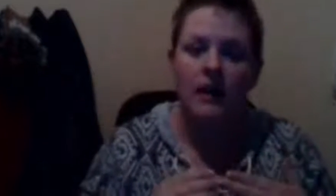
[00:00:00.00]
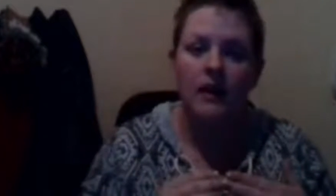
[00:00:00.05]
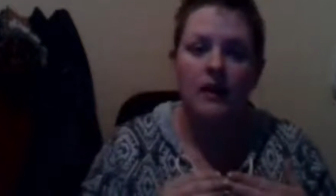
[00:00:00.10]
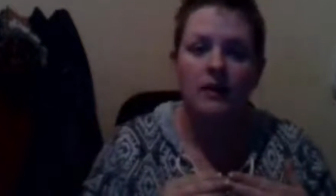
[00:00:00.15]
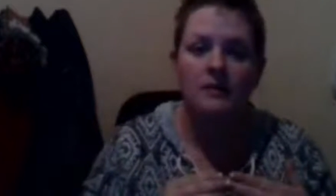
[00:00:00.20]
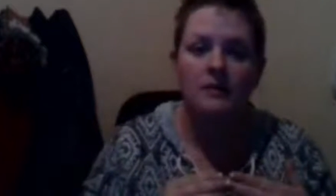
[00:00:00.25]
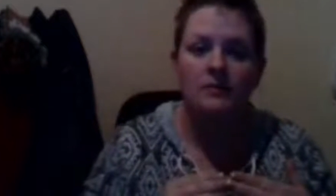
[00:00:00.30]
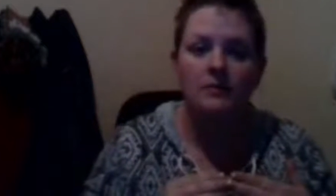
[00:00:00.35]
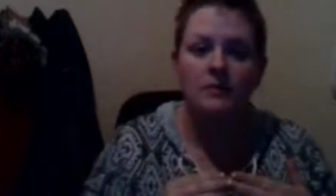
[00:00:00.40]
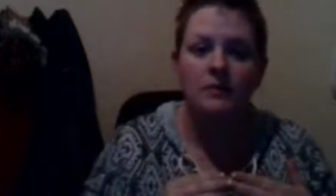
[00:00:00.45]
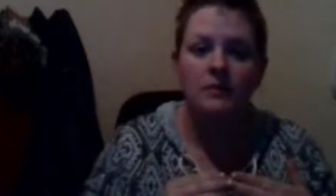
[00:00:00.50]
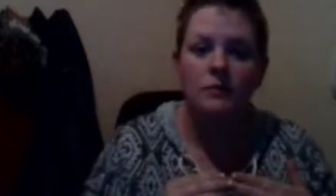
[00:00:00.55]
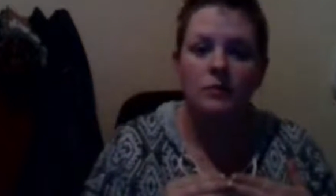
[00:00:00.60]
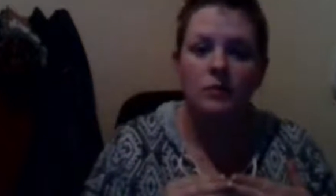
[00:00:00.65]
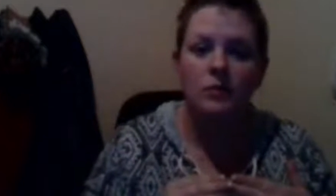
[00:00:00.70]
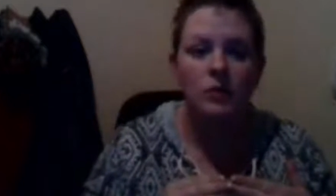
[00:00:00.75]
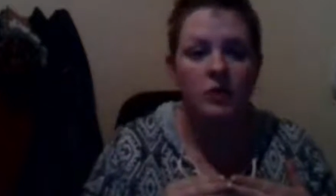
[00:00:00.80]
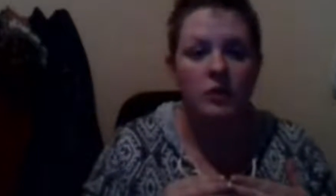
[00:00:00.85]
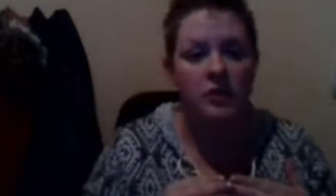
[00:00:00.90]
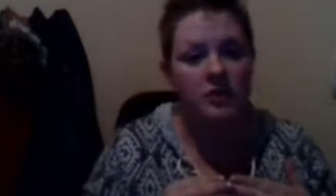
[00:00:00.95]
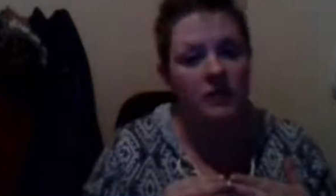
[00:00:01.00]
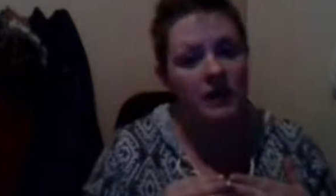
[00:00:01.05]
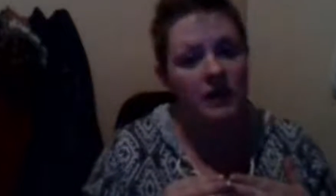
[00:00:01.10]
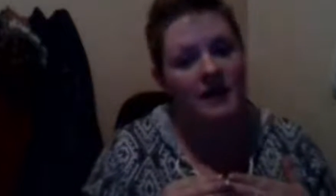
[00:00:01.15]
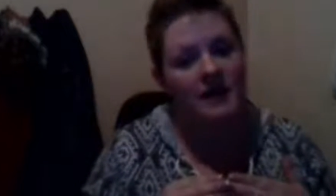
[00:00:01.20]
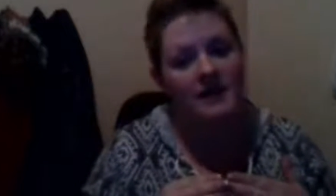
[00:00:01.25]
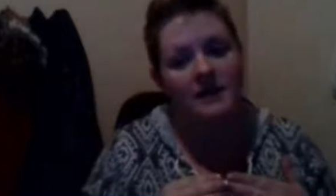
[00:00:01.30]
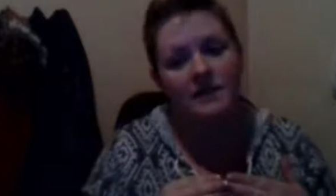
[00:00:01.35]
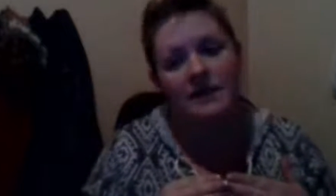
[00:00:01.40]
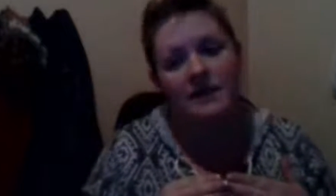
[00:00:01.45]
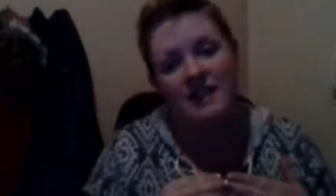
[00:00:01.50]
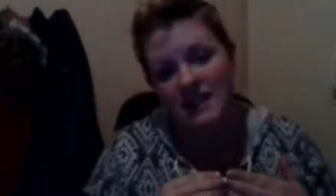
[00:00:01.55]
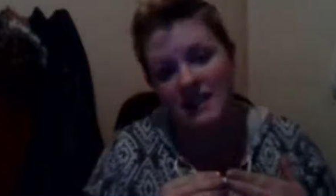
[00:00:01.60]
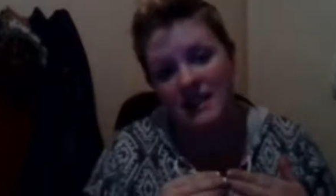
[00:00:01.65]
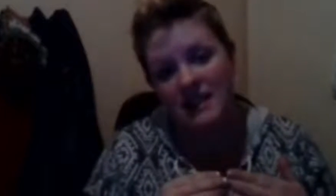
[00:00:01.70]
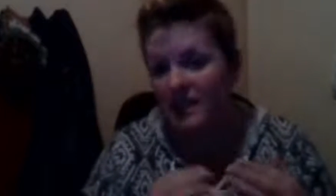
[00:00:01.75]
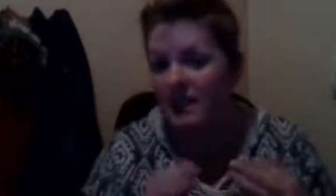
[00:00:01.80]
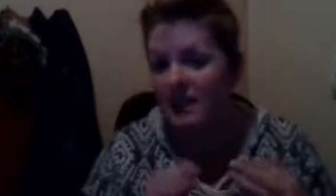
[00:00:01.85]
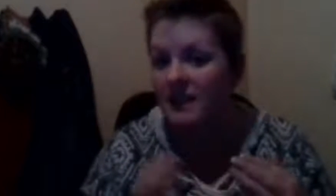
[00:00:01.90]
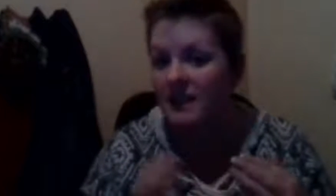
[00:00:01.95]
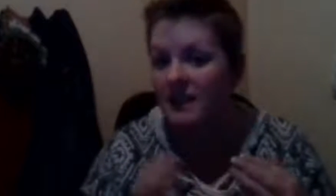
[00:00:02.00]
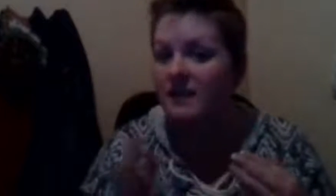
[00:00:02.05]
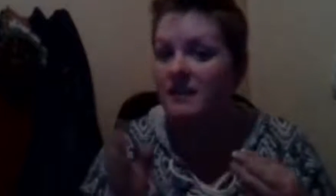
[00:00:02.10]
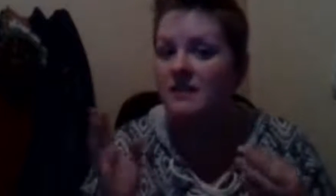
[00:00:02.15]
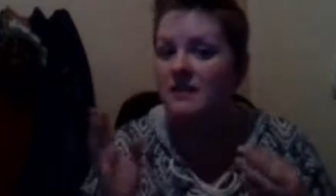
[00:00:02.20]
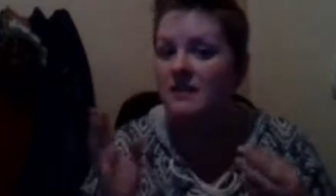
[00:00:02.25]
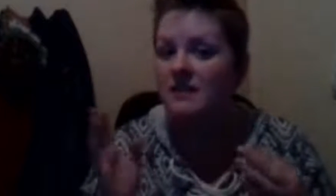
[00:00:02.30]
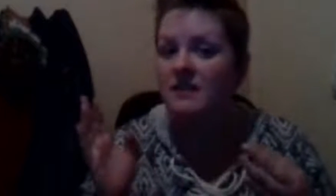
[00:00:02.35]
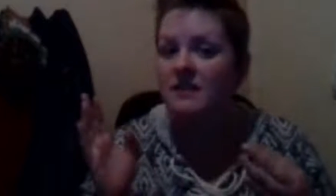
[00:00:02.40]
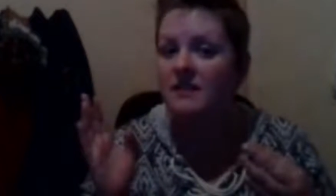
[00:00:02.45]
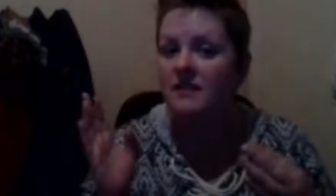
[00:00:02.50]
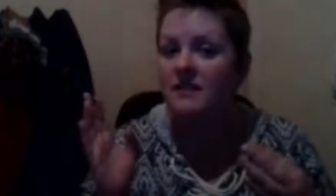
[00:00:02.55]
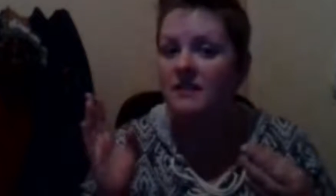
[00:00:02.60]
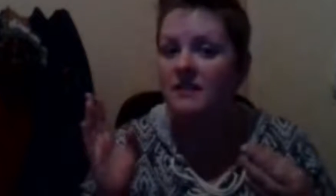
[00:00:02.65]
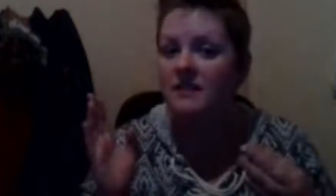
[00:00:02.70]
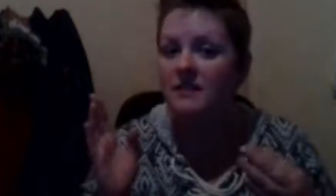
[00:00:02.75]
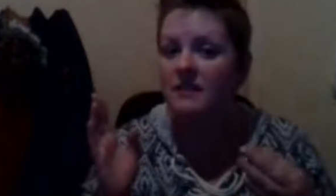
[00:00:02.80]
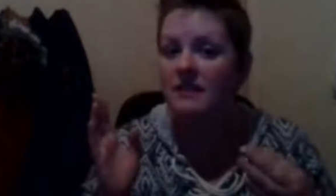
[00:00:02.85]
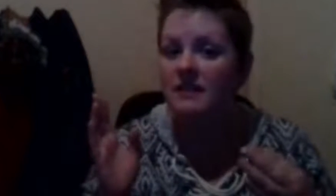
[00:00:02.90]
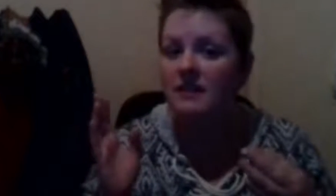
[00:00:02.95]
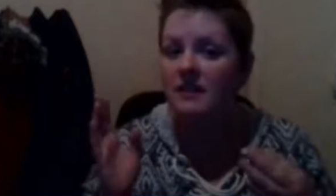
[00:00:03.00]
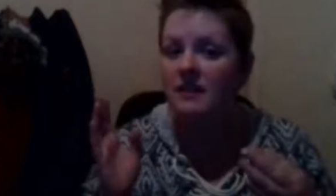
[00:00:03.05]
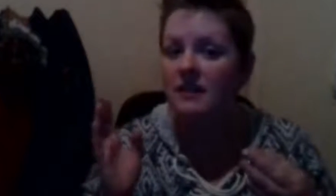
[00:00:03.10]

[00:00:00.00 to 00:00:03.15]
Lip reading: Would you like something to eat? Do